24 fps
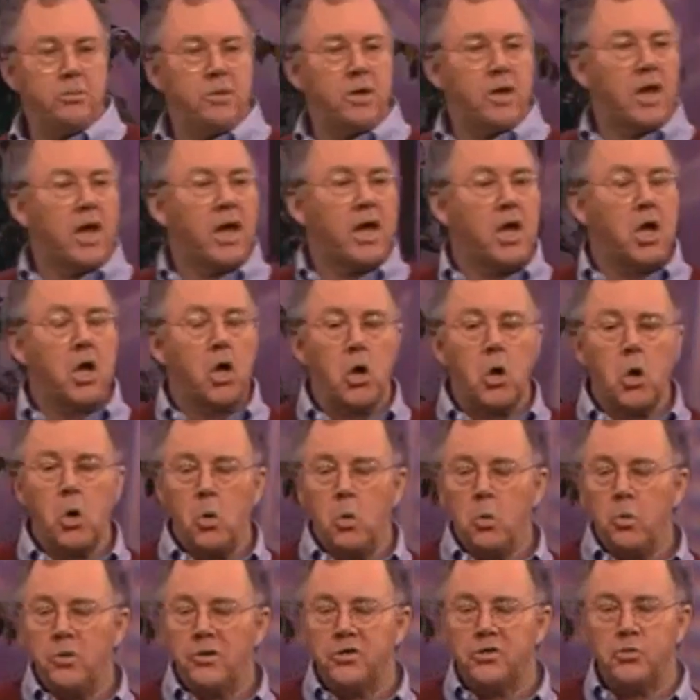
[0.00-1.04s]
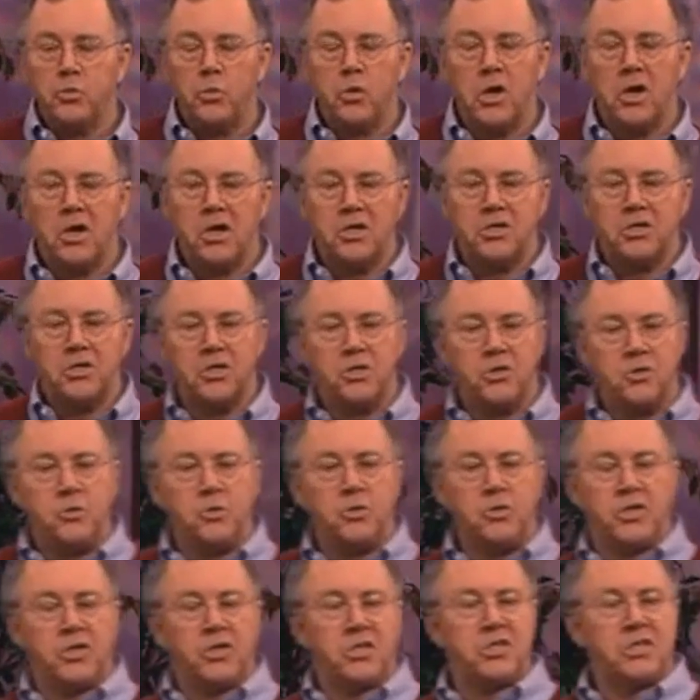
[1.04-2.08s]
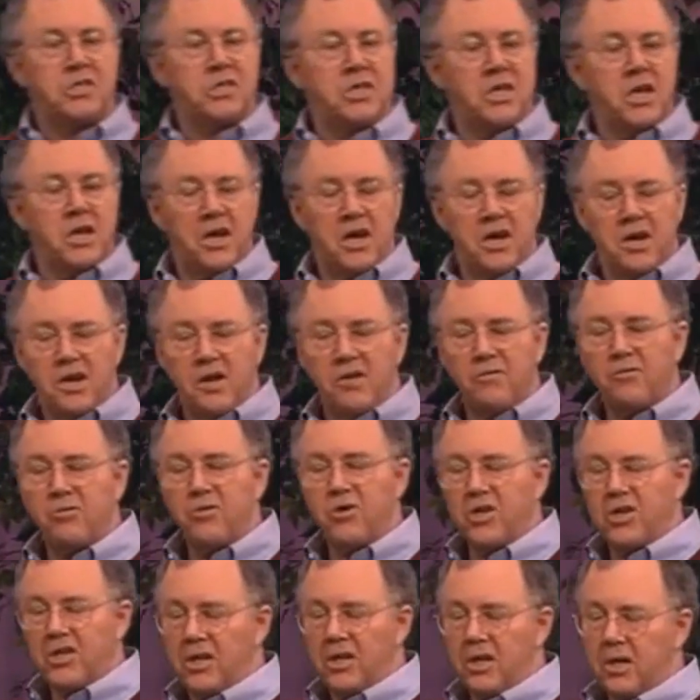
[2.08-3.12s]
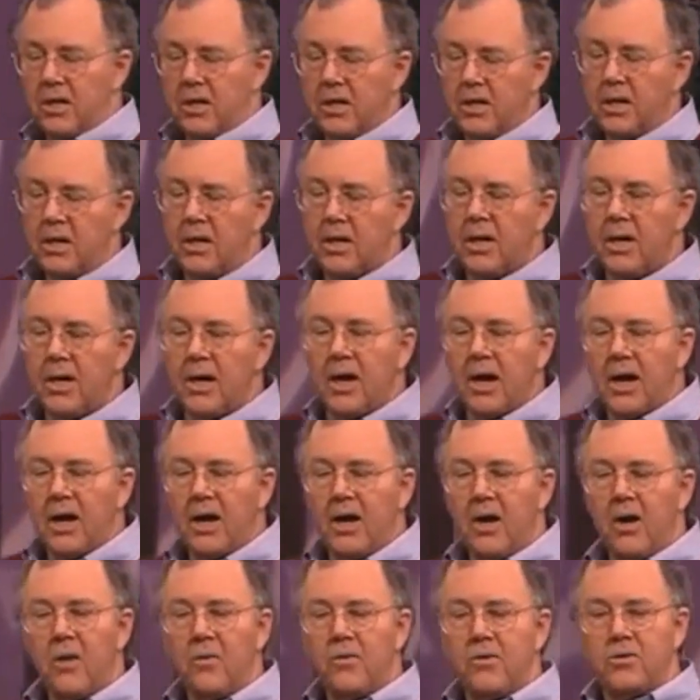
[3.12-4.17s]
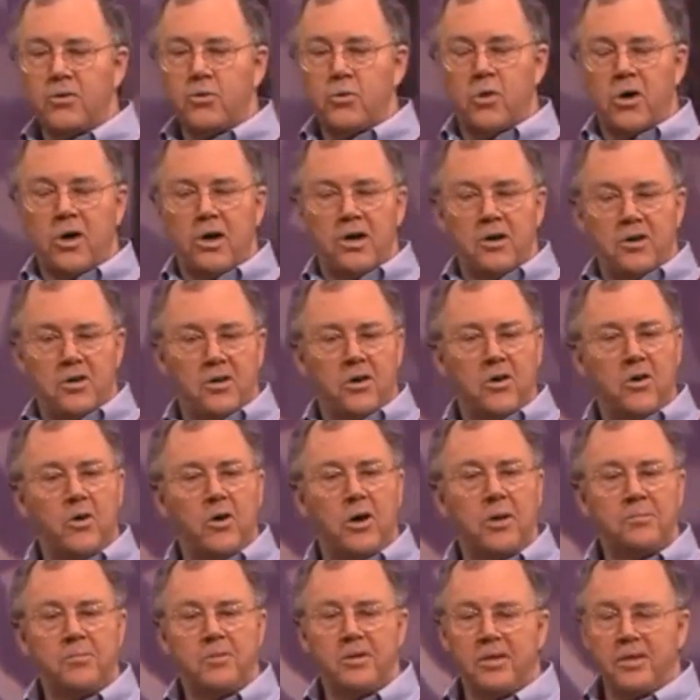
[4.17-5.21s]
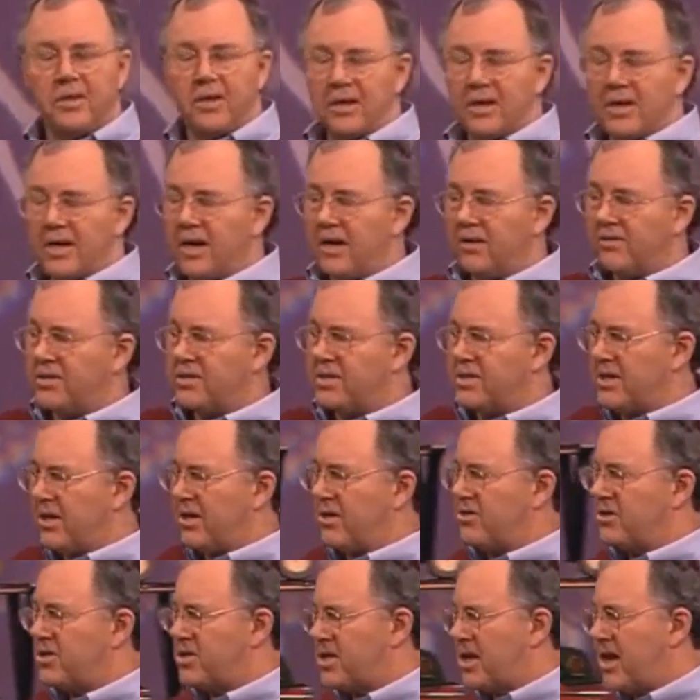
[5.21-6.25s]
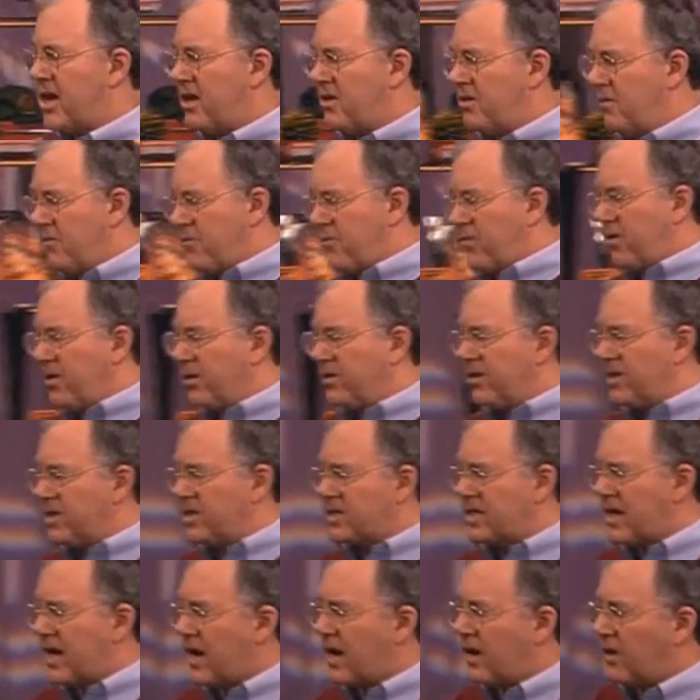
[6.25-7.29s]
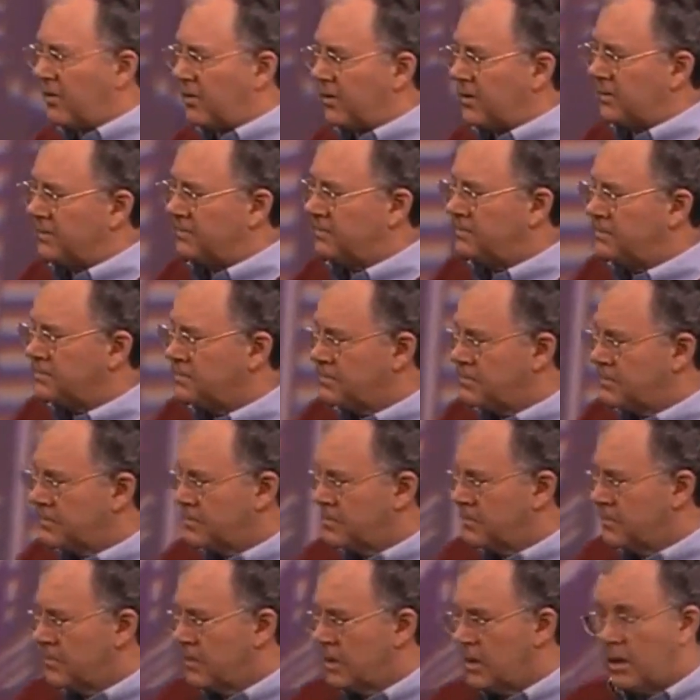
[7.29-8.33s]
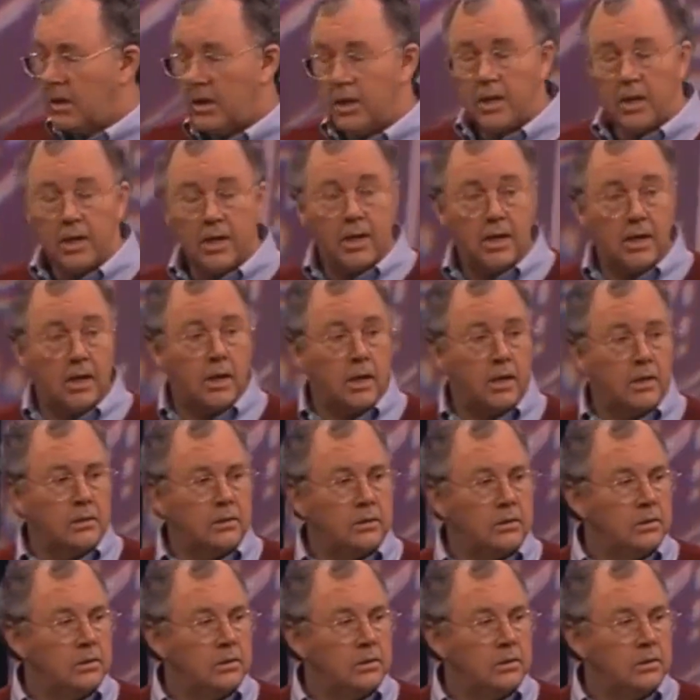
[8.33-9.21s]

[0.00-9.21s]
but I always wanted to do this, and I never did. I always wanted to go up to the accountant and say, I understand you filled this out. Yeah.